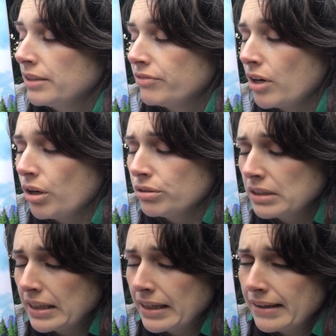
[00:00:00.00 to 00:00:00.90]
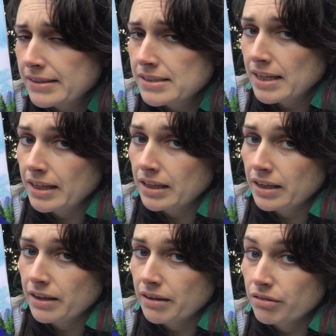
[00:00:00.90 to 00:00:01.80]
If only he had taken
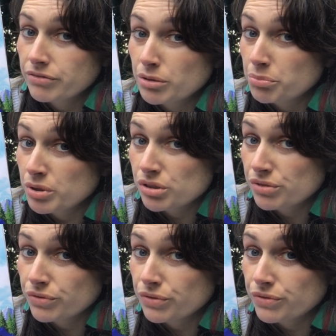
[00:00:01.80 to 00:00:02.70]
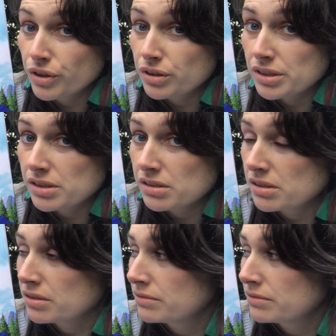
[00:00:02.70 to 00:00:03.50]
care of the beautiful forest.